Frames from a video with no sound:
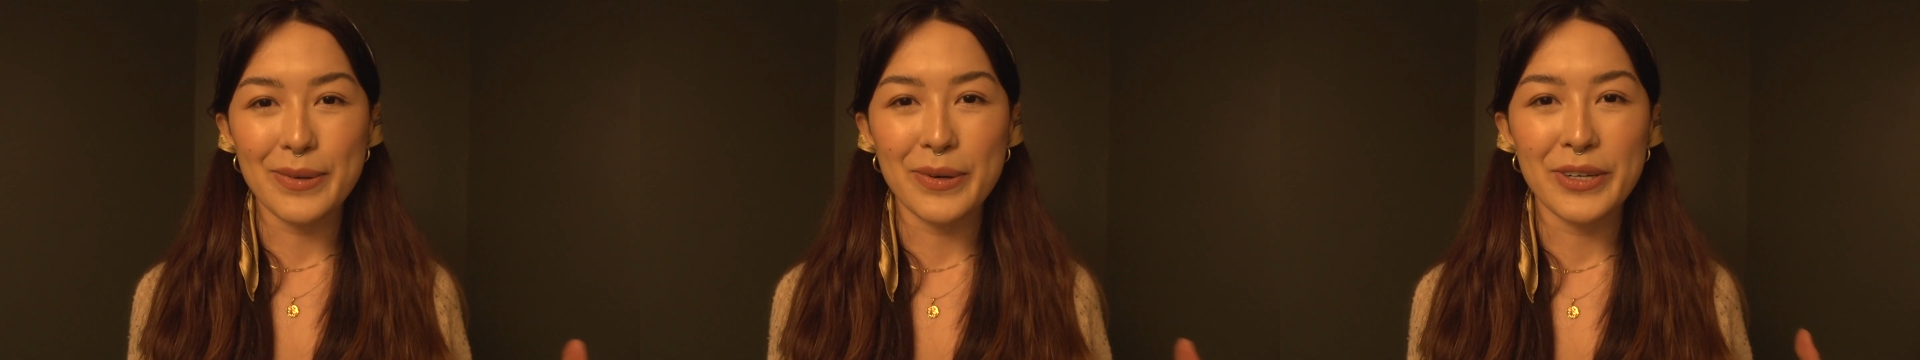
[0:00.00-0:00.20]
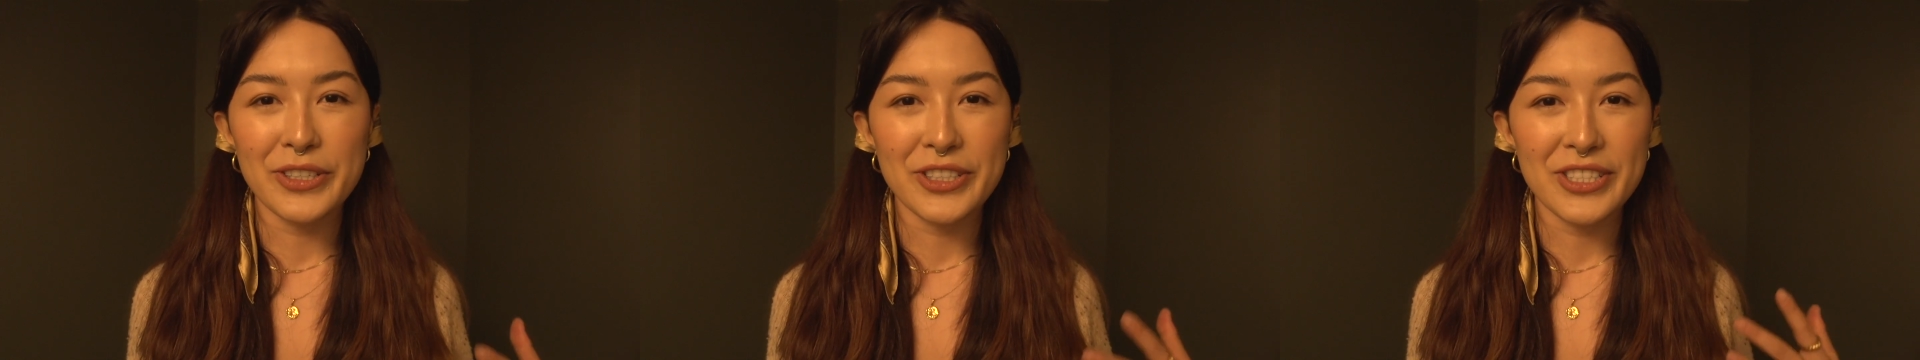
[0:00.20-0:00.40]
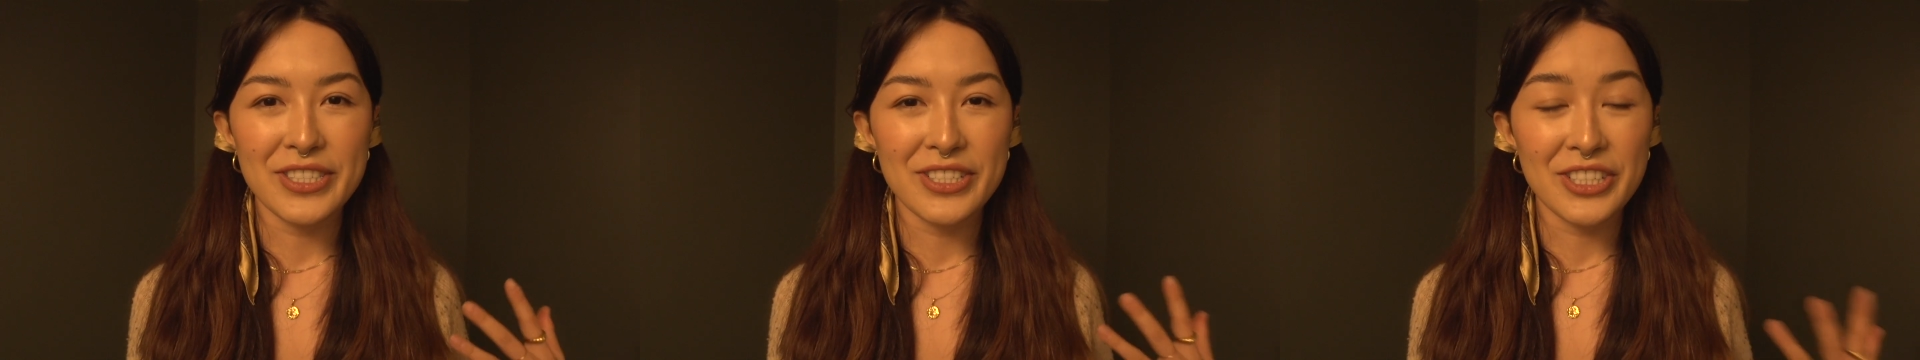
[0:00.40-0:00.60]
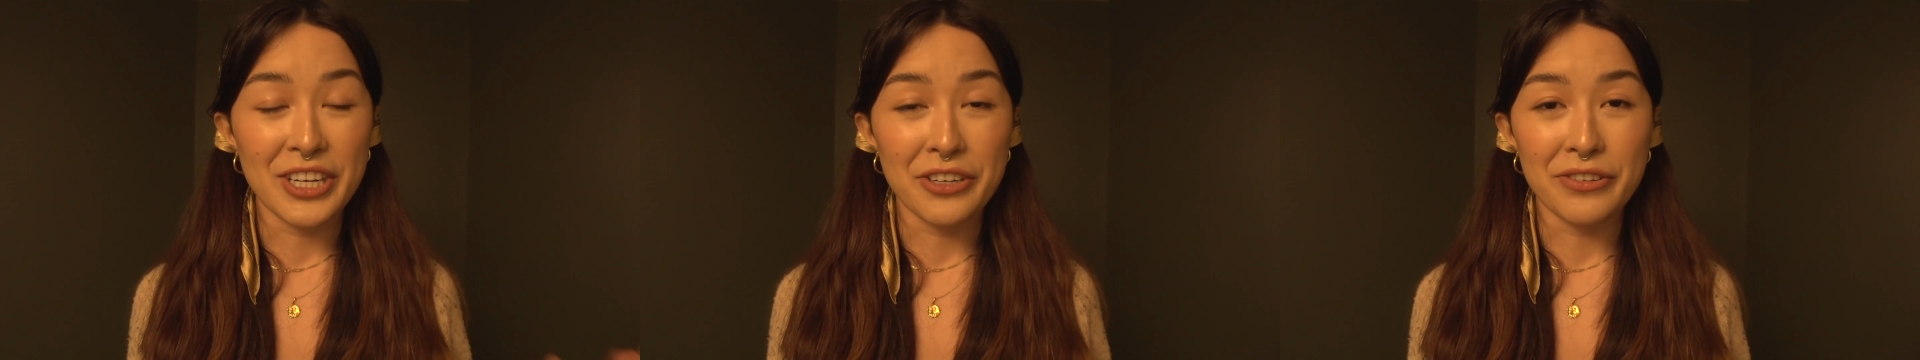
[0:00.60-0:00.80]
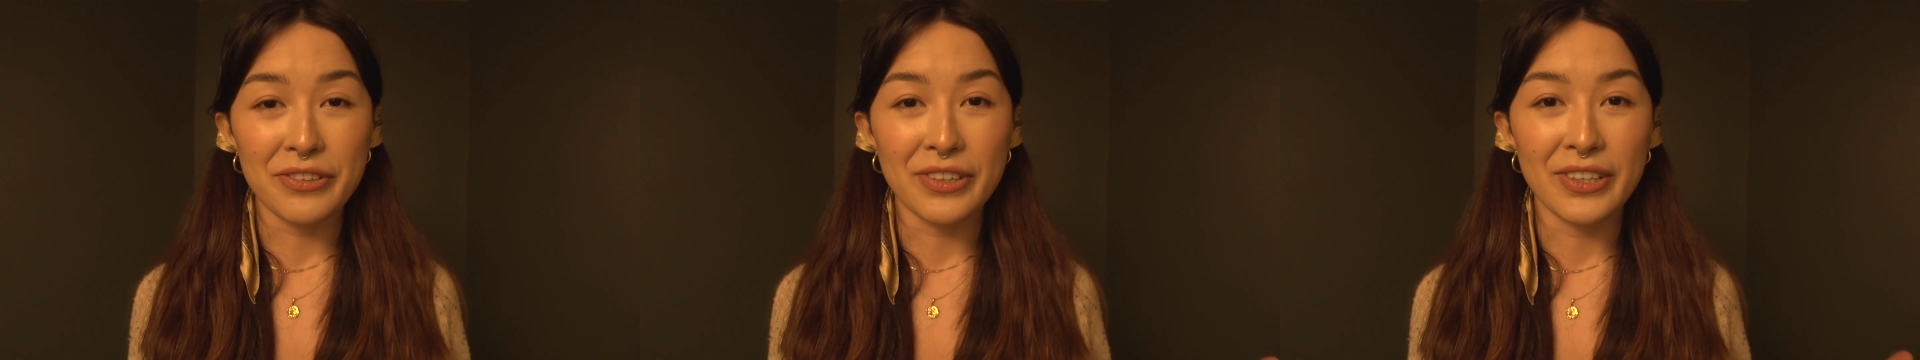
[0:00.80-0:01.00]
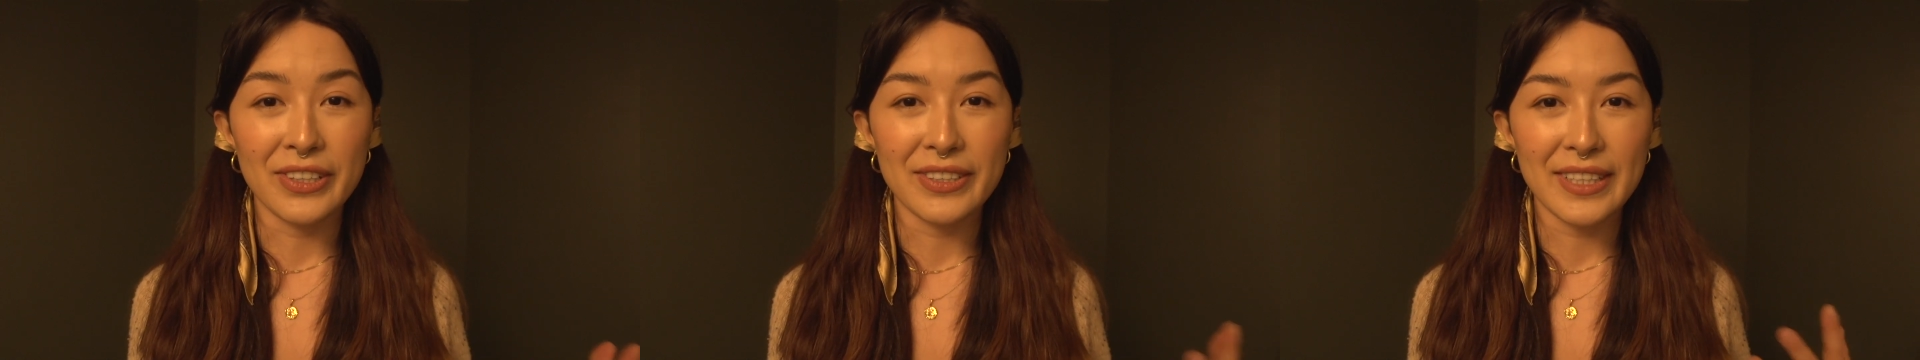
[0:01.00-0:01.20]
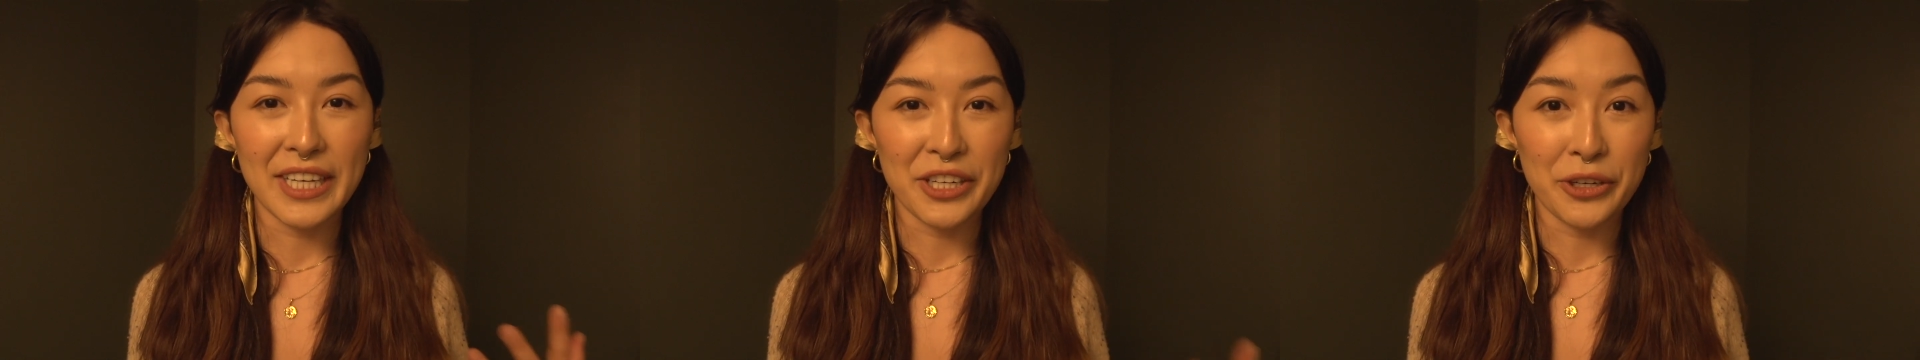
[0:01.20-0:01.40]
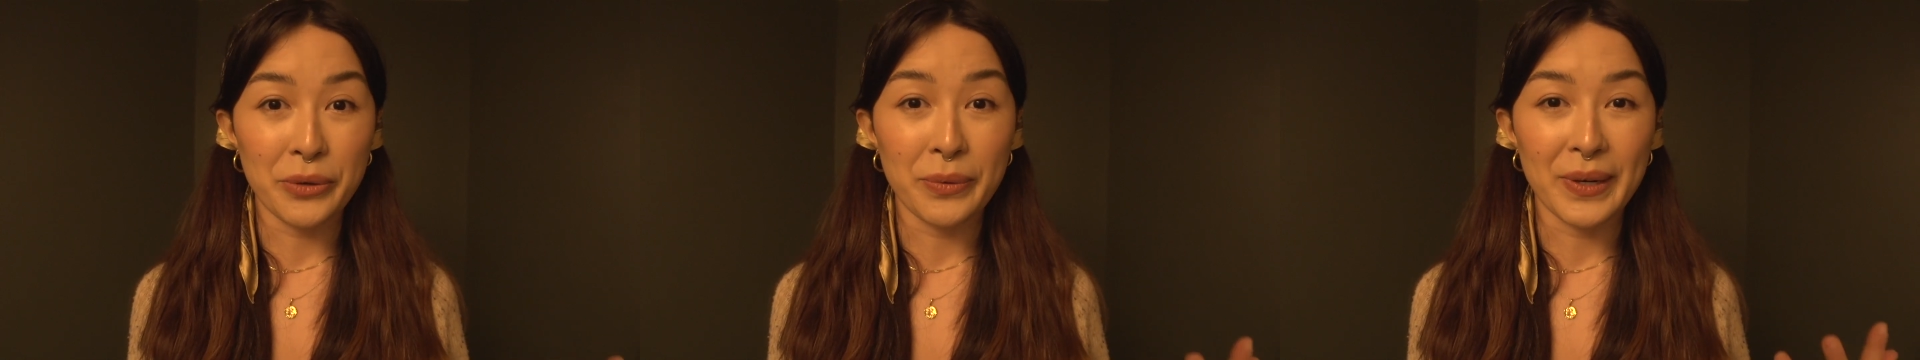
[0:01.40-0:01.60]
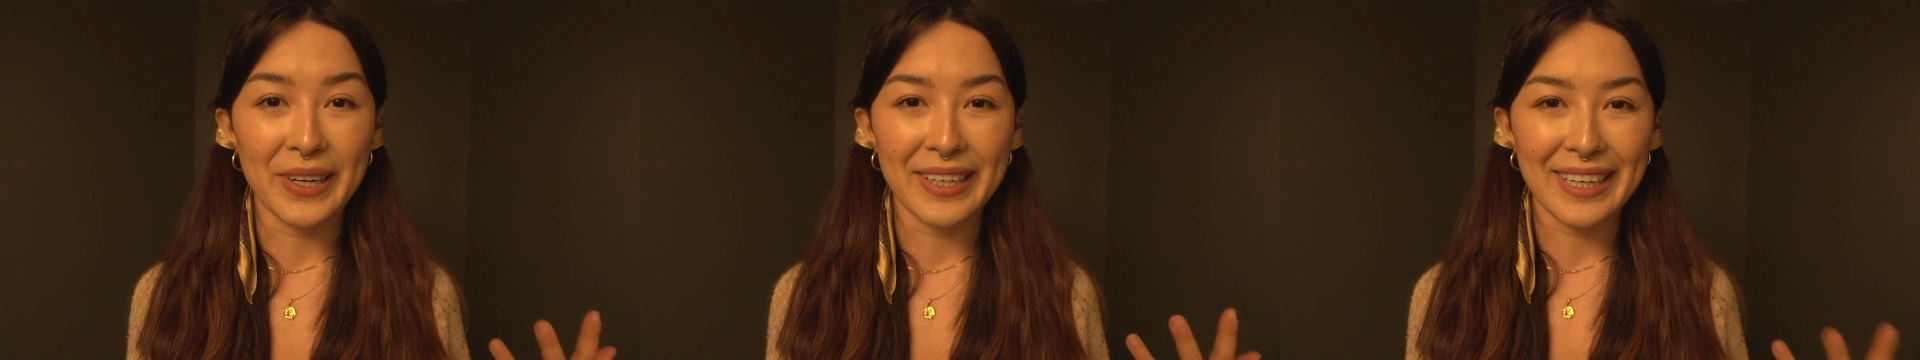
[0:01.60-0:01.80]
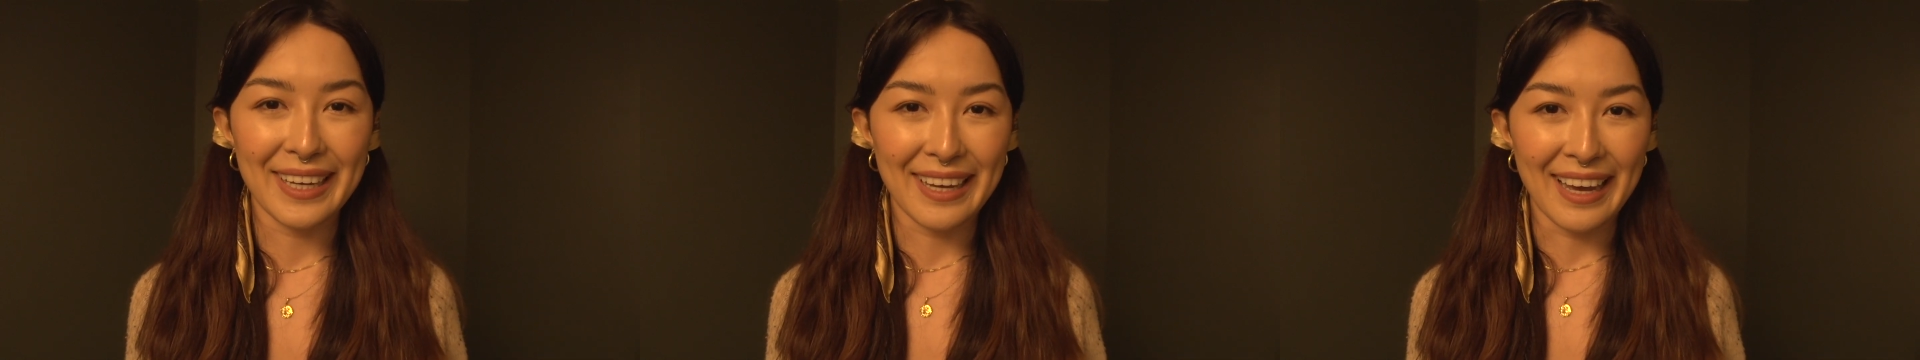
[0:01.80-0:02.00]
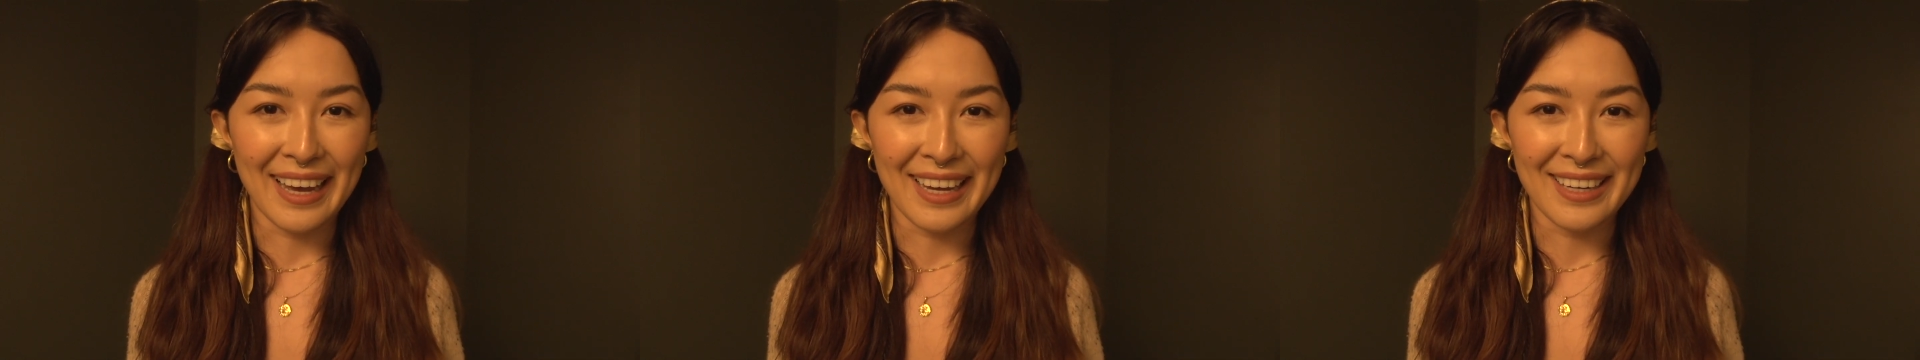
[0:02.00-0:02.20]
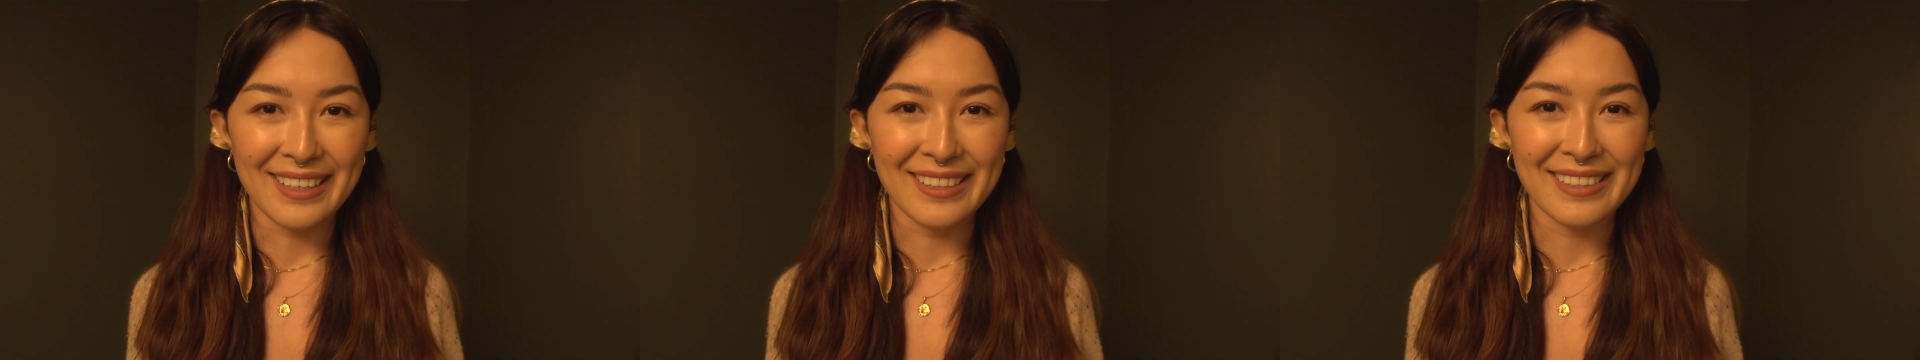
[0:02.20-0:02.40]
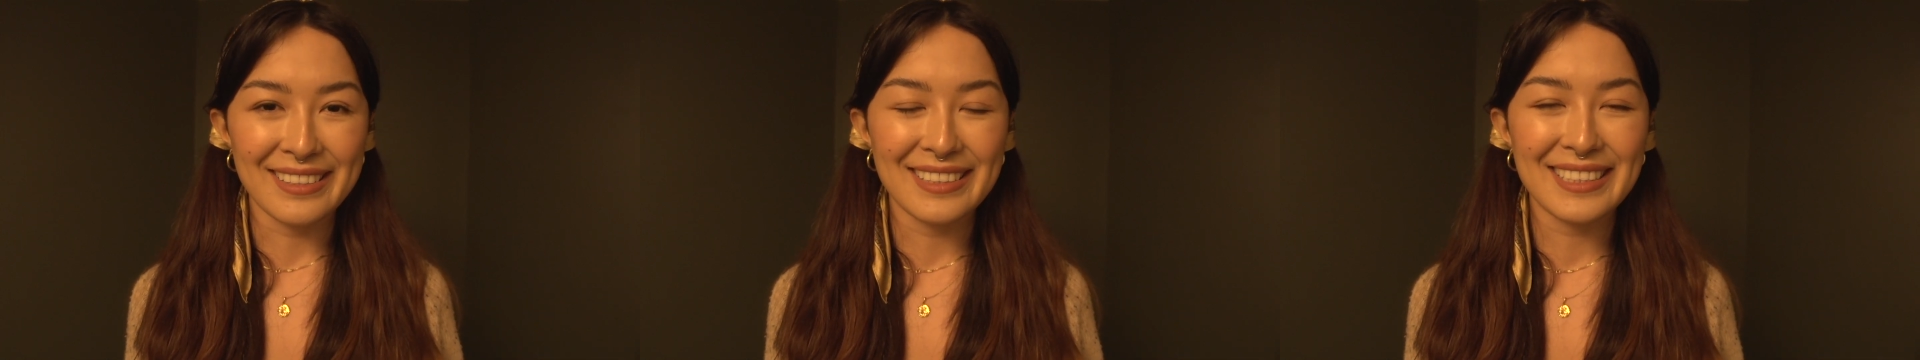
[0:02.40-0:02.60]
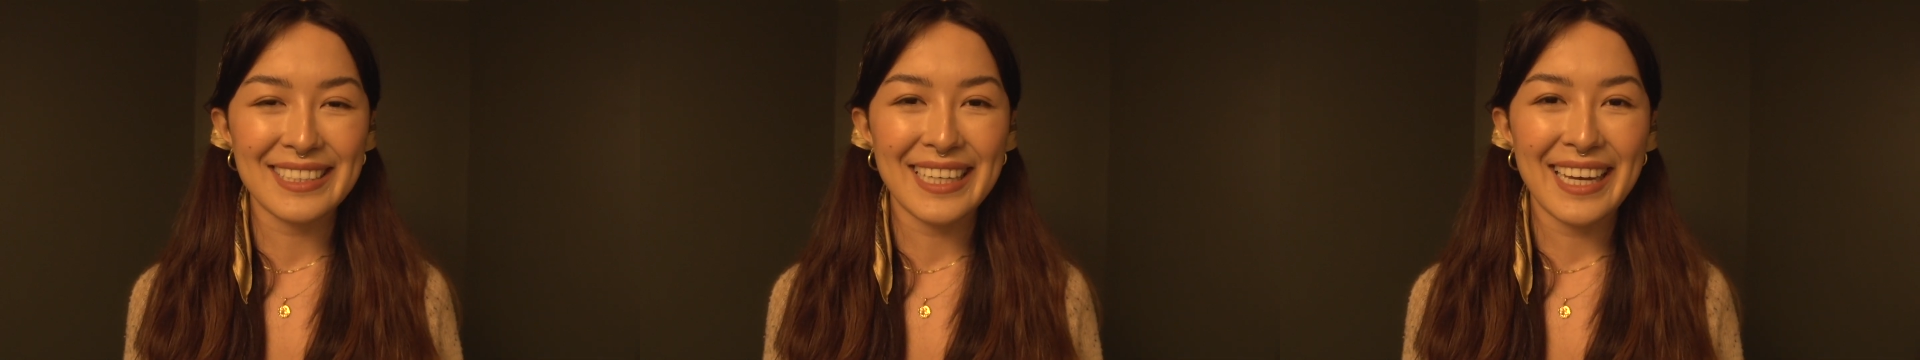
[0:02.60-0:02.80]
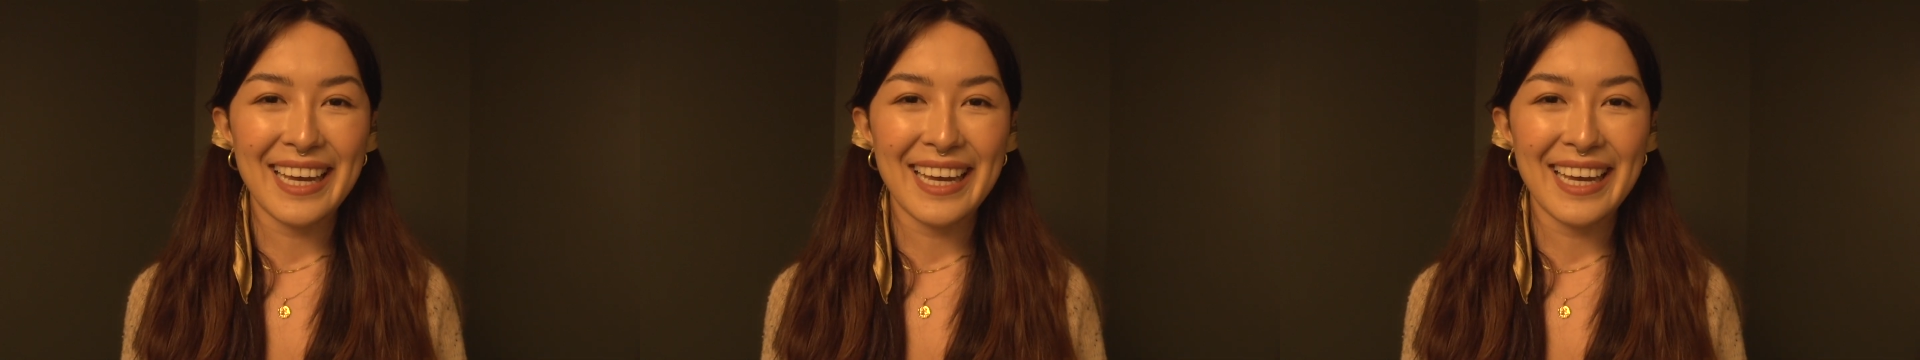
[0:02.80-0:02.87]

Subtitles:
or just general inner work guidance,